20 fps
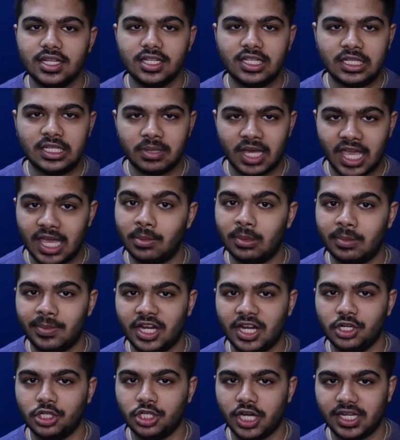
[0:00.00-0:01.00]
to cable
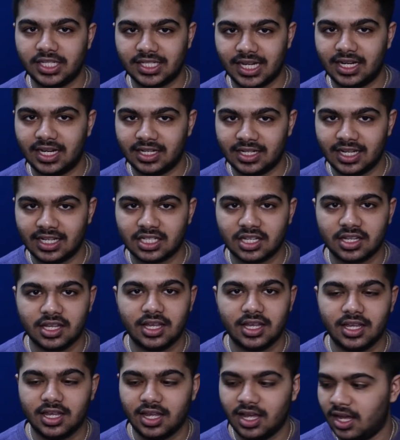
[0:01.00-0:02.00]
manage a standing desk,
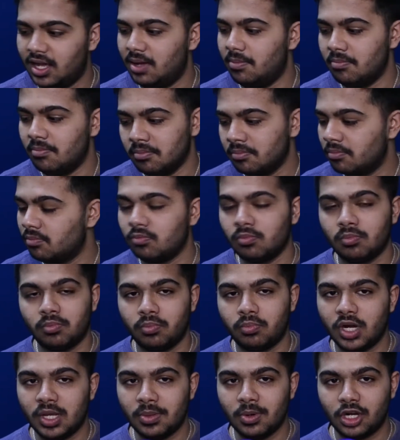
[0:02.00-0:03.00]

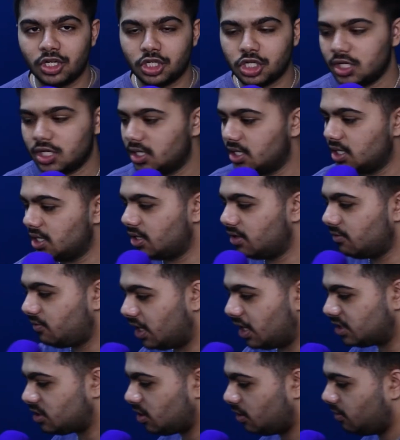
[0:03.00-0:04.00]
pretty much. First